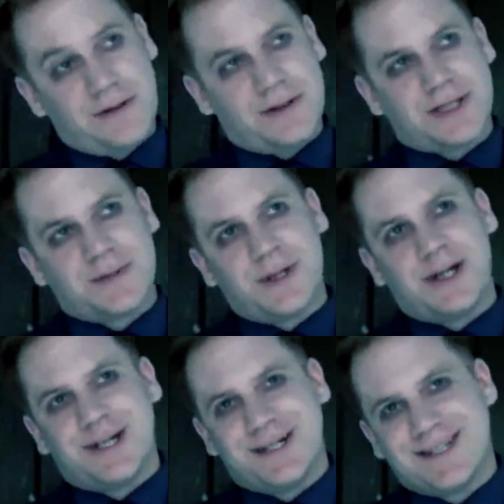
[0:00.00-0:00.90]

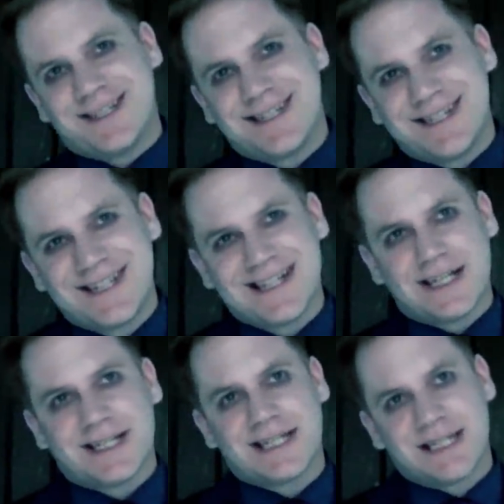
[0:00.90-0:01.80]
experienced
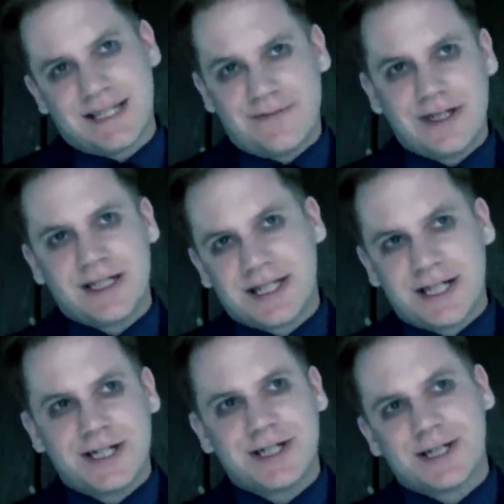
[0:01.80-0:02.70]
a
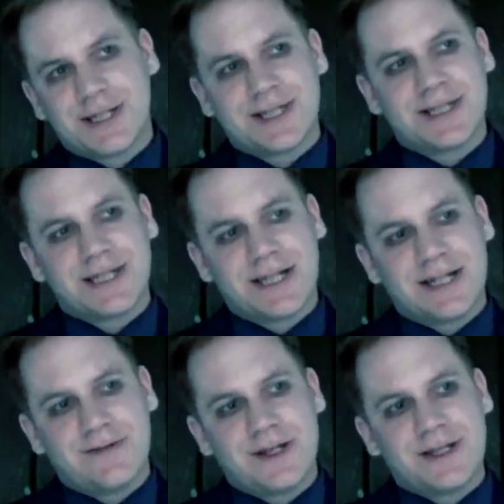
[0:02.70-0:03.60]
resurgence
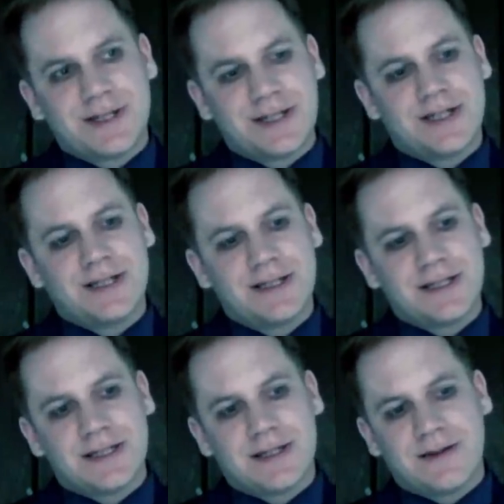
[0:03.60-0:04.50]
in recent
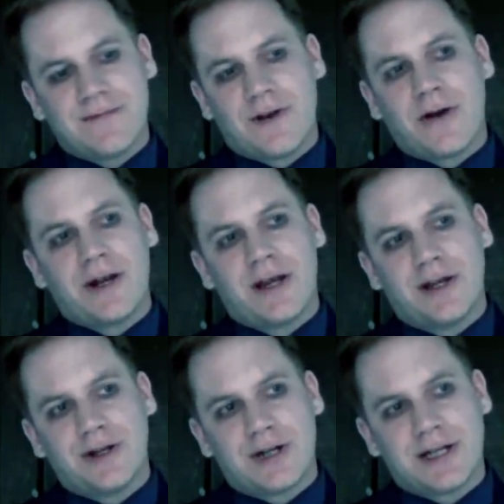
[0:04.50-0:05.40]
years, very
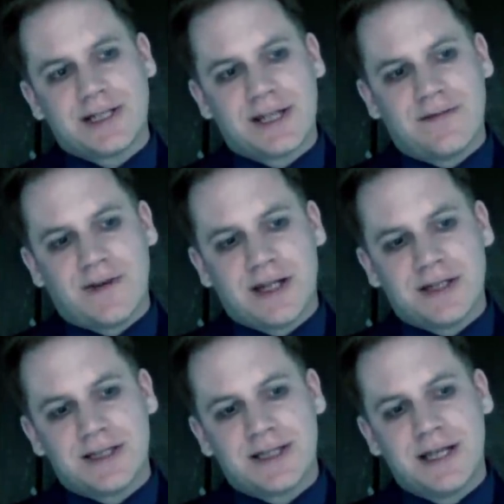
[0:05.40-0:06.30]
interesting
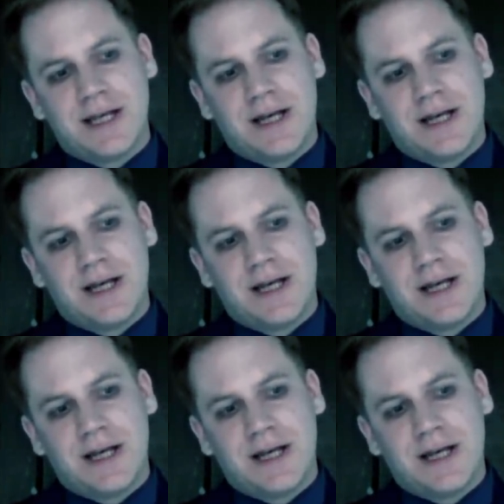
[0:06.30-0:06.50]
events